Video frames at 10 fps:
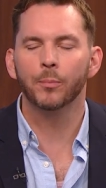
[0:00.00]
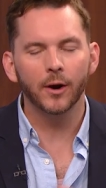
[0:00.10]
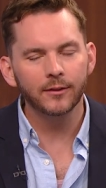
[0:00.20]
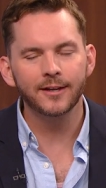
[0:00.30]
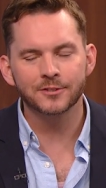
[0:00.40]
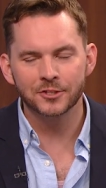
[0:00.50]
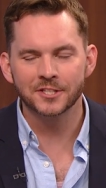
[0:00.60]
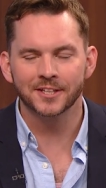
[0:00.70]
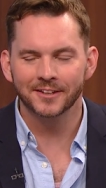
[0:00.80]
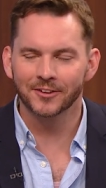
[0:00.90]
Partly it's
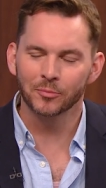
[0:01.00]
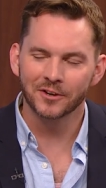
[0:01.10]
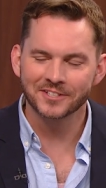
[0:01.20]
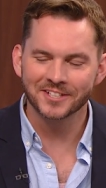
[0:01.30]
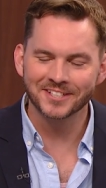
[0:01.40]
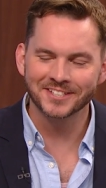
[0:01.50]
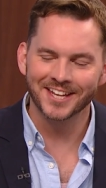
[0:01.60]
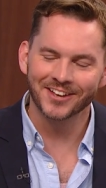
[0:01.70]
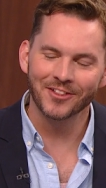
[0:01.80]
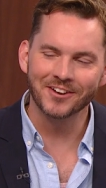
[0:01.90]
just that legal processes
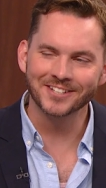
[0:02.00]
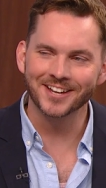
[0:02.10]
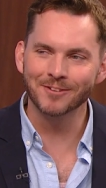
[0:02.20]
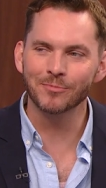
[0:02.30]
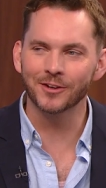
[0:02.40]
take a long time.